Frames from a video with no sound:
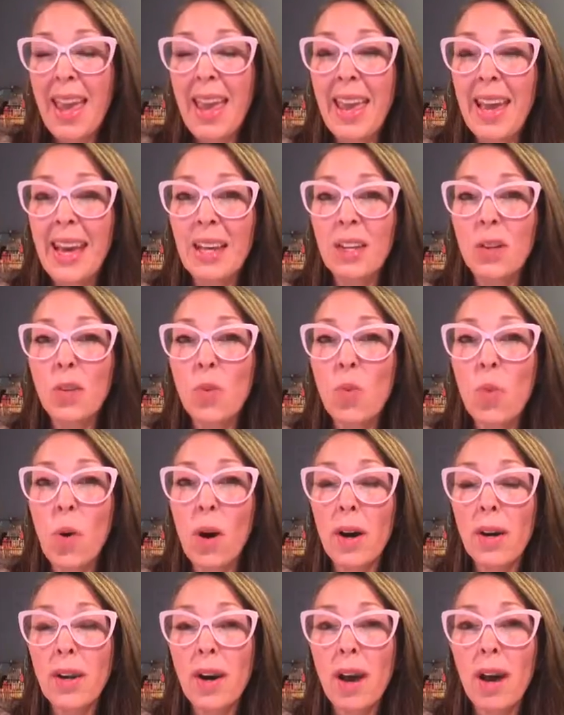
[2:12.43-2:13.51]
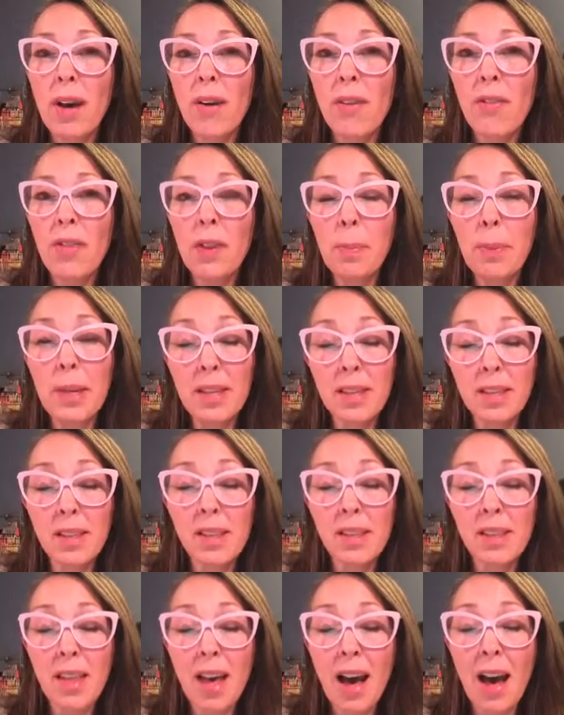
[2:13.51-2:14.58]
And one of the
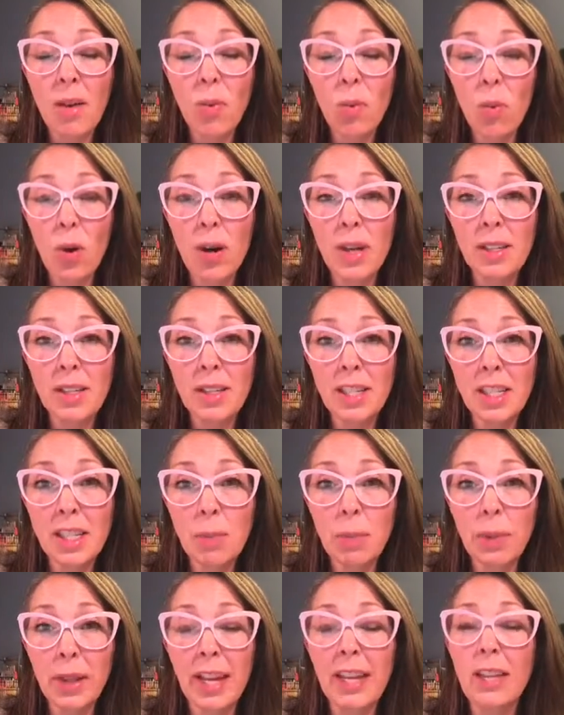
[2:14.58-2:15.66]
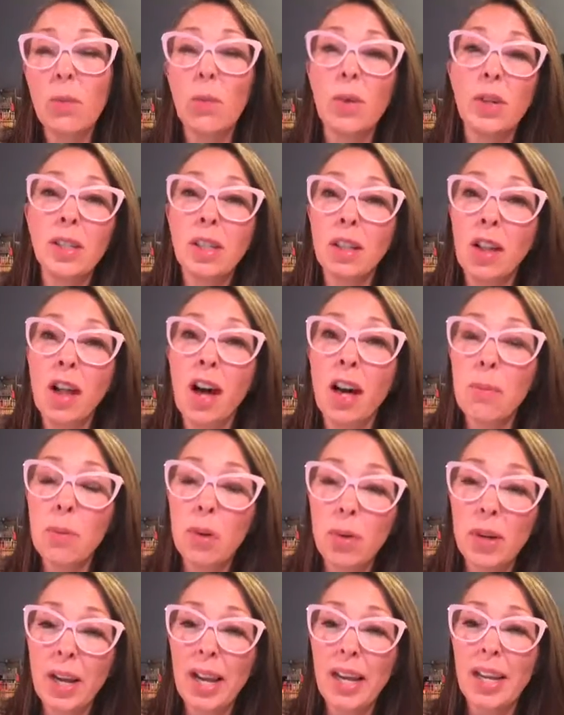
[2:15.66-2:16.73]
pieces that was displayed was Claude
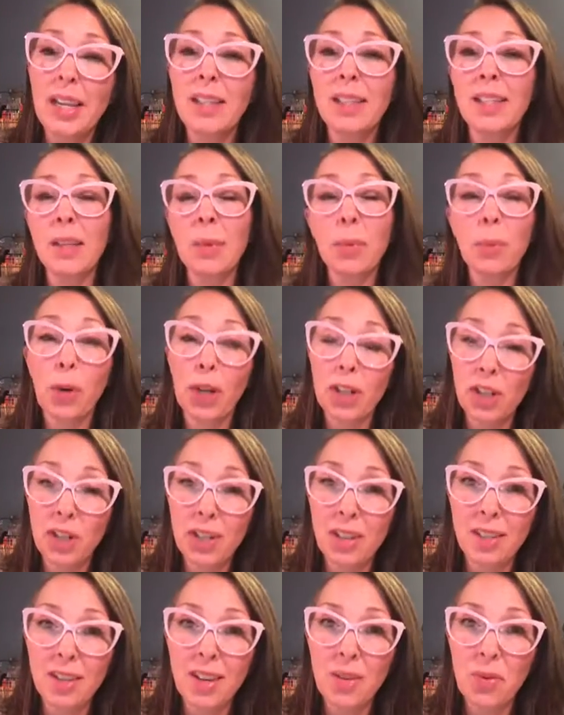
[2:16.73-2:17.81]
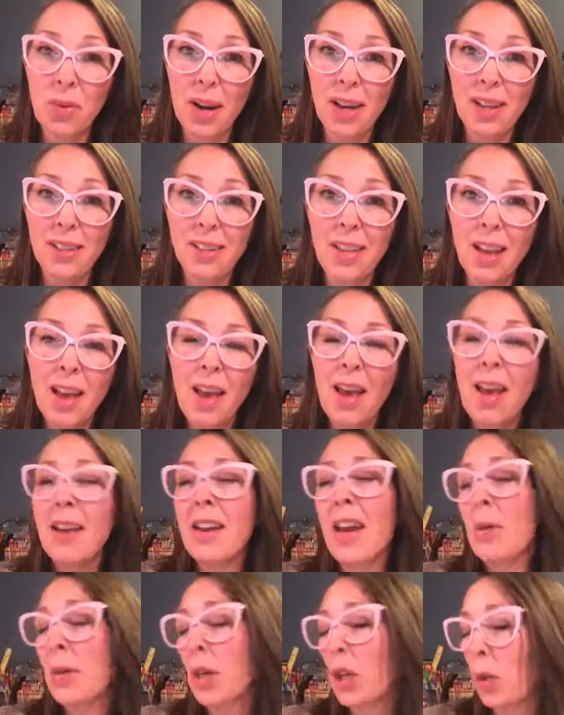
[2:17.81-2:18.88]
Monet's Impression Sunrise.
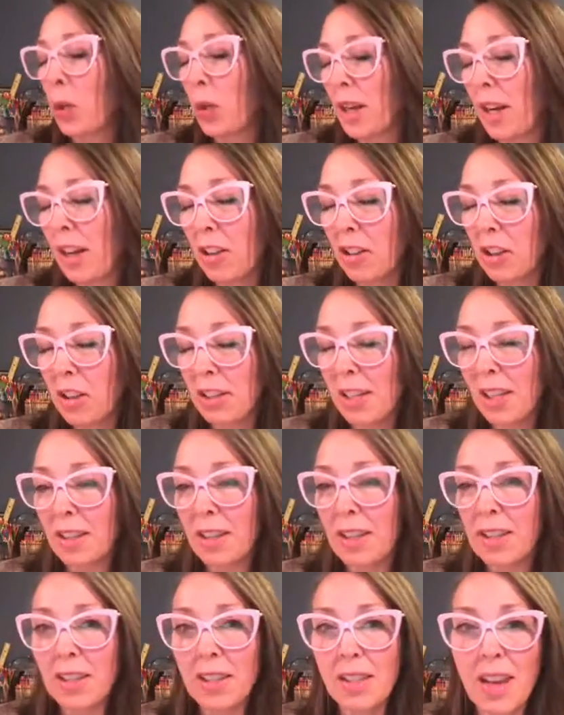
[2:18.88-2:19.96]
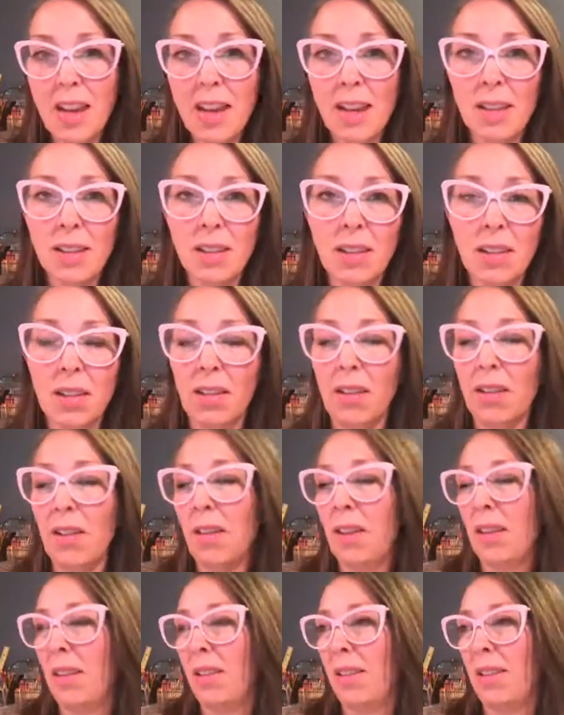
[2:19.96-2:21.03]
Now, a critic looked at this thing and said,
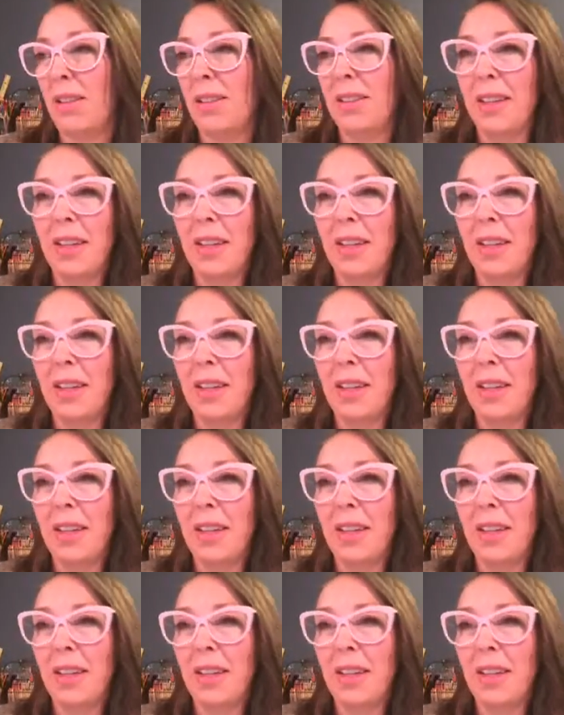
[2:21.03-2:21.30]
ugh,